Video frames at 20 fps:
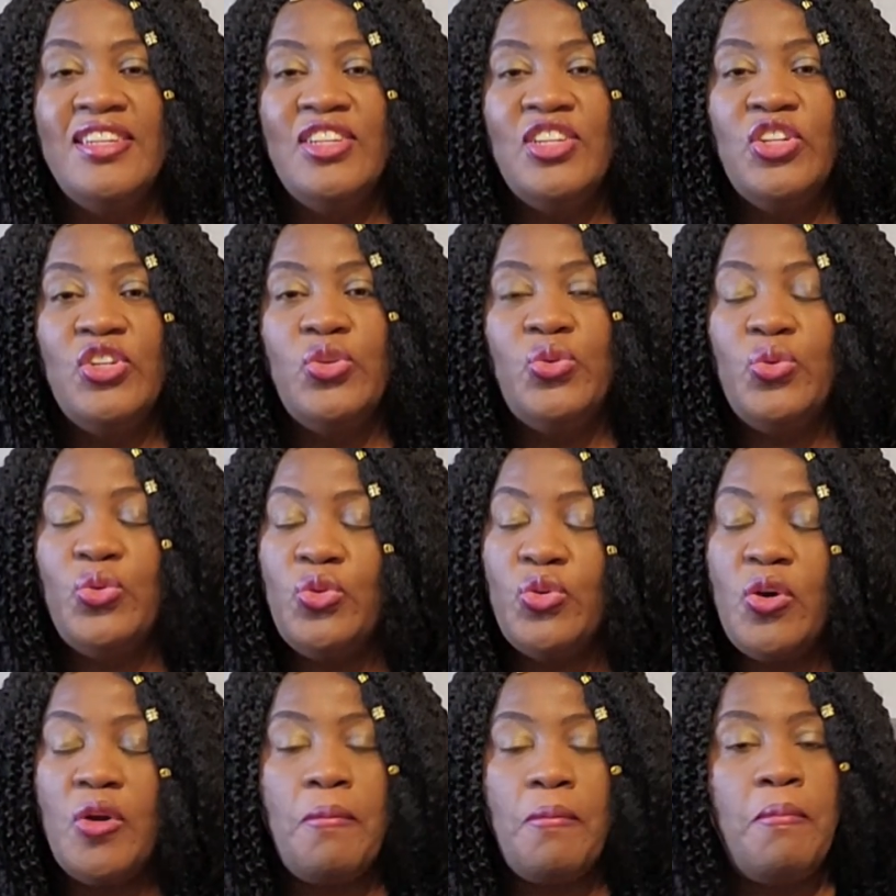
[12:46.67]
Do
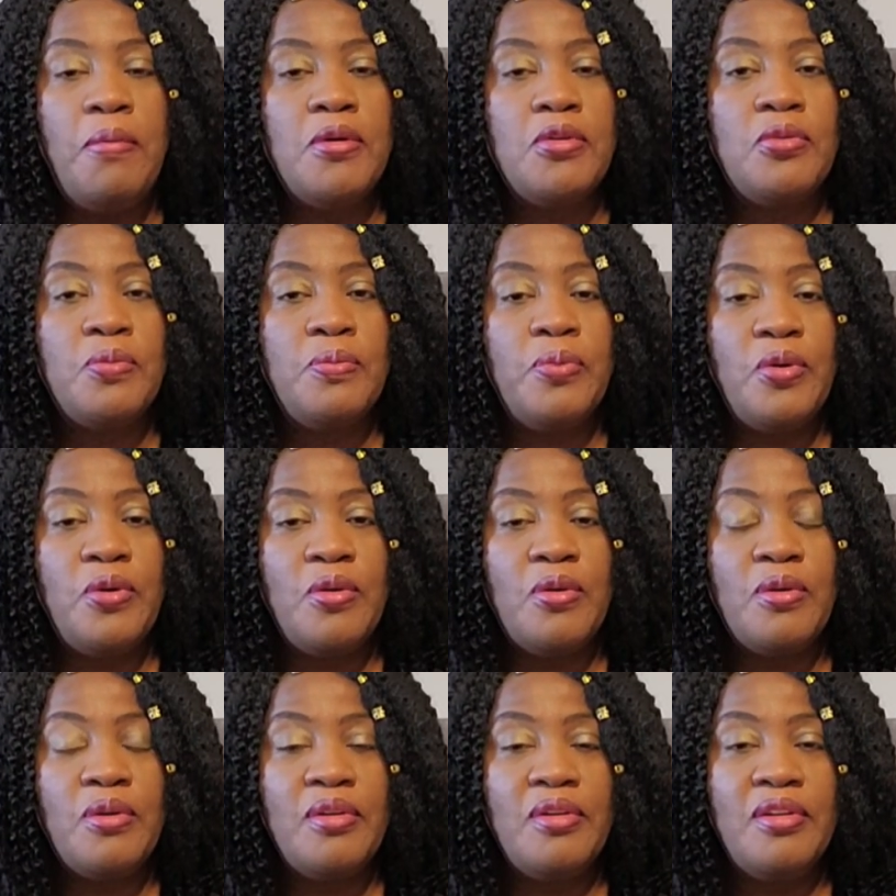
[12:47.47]
not
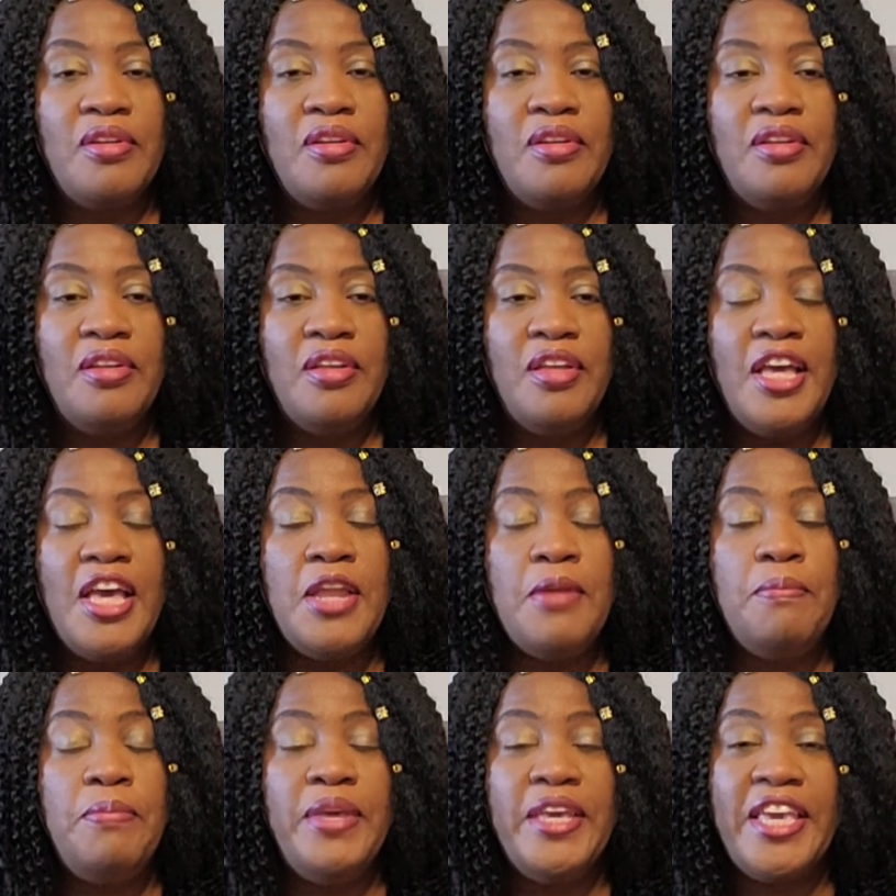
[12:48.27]
postpone.
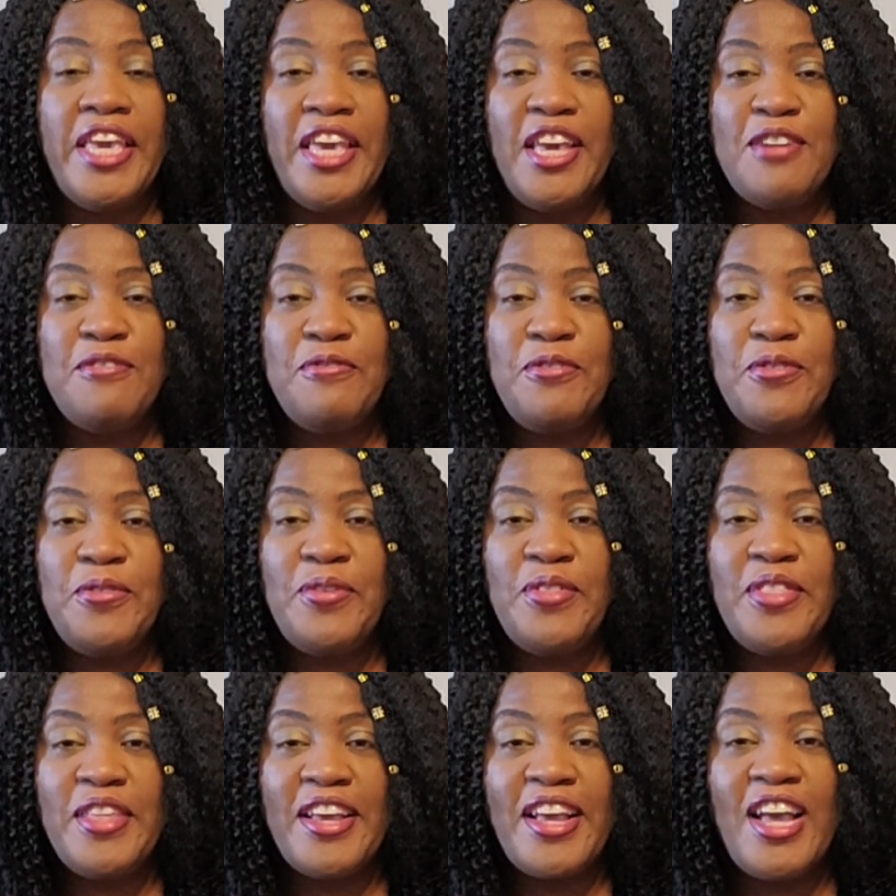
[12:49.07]
And be careful
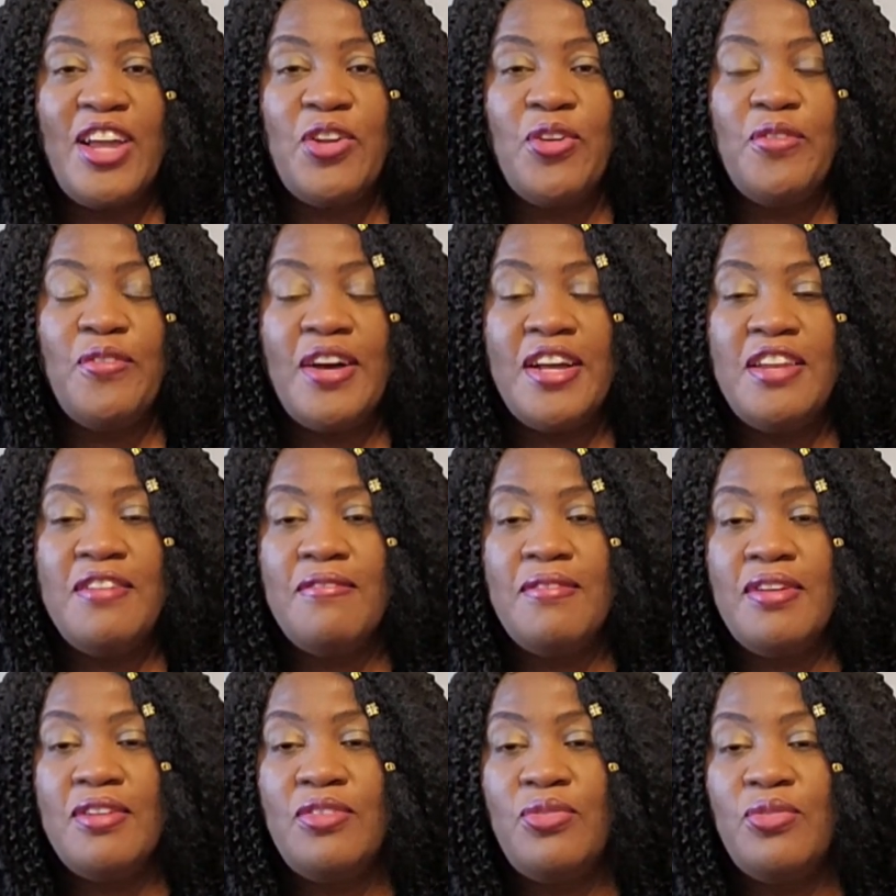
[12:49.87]
with the kind of
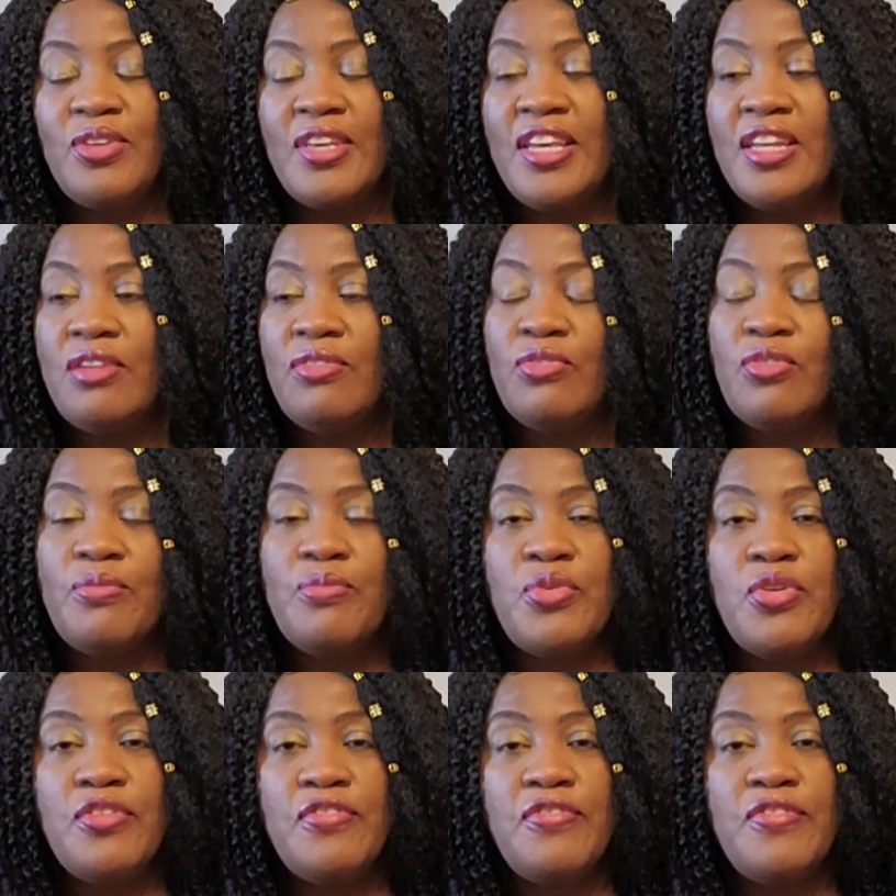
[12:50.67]
advice you get from
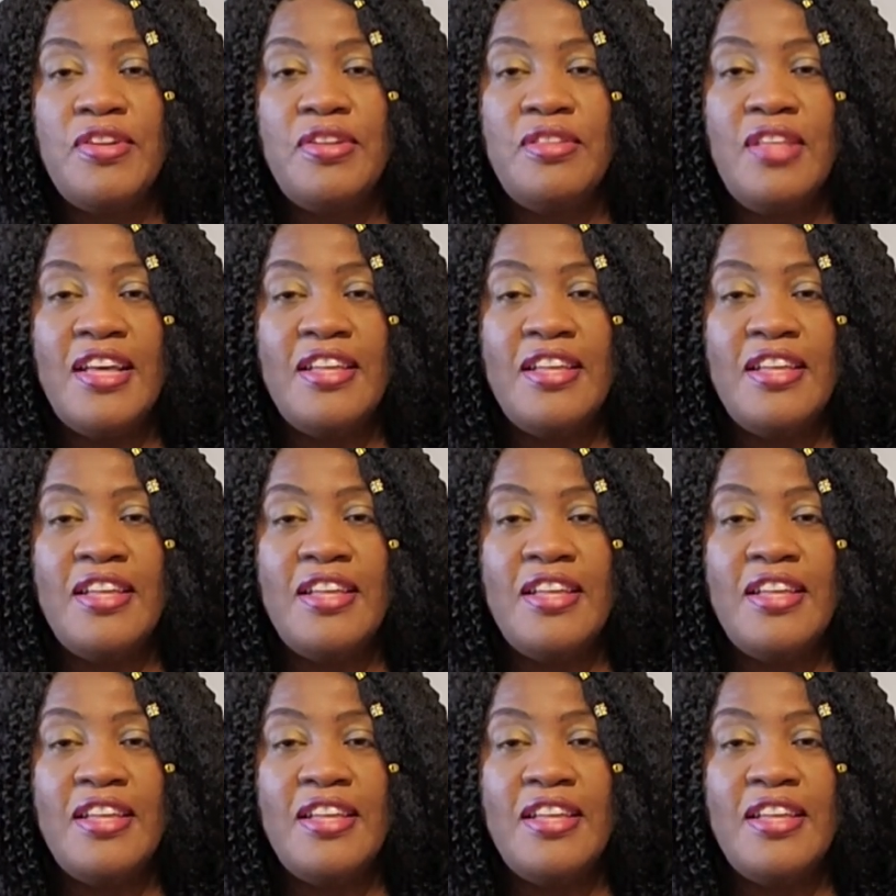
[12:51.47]
your friends.